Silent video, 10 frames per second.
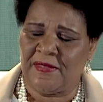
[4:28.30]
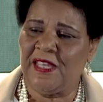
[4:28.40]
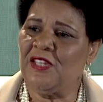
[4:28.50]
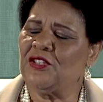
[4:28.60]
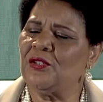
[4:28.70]

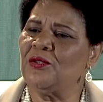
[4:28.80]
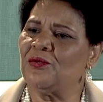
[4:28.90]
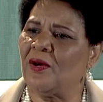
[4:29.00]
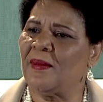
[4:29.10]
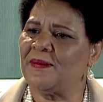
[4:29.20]
He too
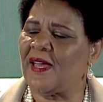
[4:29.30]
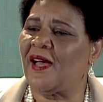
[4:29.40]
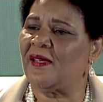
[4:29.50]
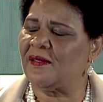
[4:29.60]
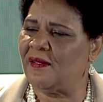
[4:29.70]
dropped
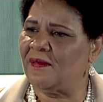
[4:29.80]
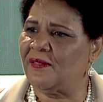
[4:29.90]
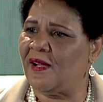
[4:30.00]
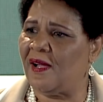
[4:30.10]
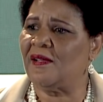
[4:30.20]
out of
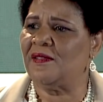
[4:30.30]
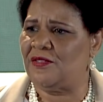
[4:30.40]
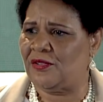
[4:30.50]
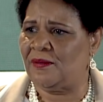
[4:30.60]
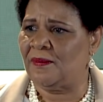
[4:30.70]

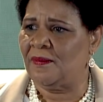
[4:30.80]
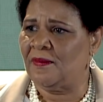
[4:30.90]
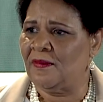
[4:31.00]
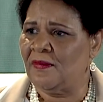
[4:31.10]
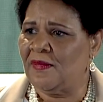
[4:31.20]
college
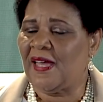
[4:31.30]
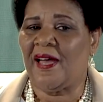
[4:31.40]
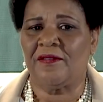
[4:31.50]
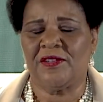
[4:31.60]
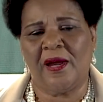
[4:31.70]

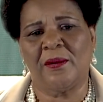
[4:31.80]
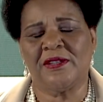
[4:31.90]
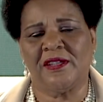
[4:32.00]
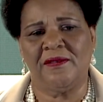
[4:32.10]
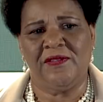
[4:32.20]
after I was
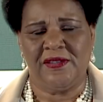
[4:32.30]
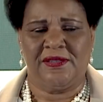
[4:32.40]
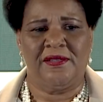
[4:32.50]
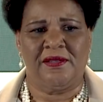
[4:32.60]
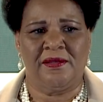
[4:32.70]

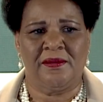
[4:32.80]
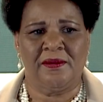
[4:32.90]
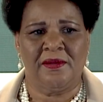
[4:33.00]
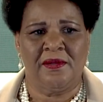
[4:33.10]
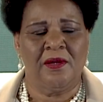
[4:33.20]
convicted
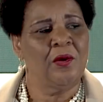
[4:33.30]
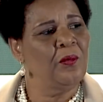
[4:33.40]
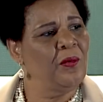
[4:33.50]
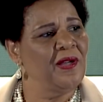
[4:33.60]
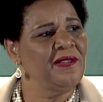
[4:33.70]

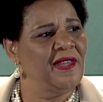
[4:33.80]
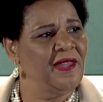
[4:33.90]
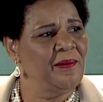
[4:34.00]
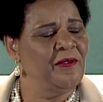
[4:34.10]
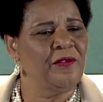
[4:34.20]
one
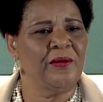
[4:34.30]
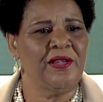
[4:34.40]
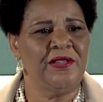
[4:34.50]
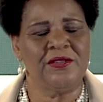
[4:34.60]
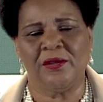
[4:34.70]
day before
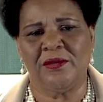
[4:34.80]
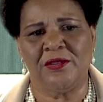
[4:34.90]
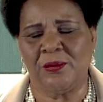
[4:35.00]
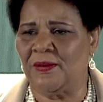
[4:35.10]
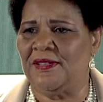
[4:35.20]
he turned
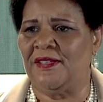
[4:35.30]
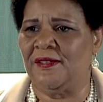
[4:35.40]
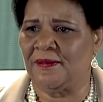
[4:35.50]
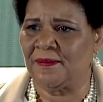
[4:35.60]
20.